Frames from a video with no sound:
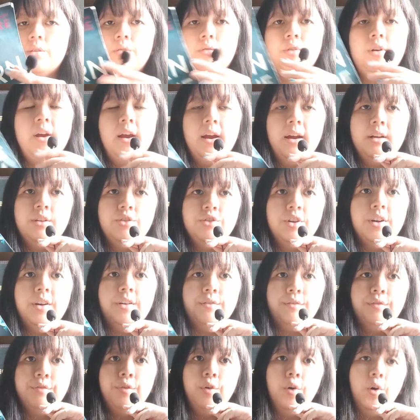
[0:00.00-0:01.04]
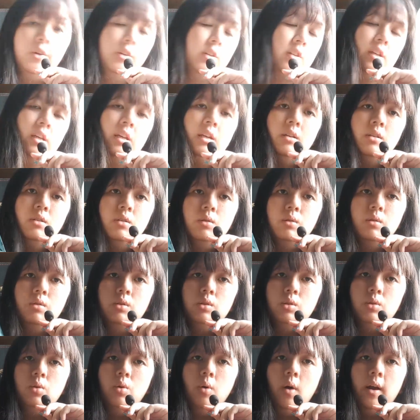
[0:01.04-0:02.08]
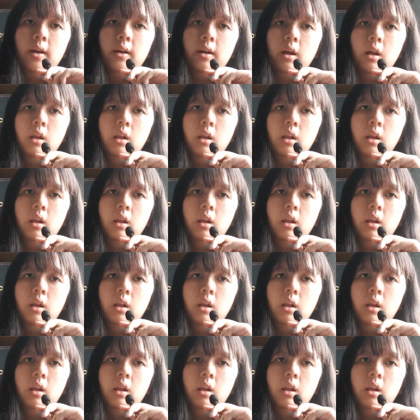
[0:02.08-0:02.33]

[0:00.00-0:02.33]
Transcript: 340, so still quite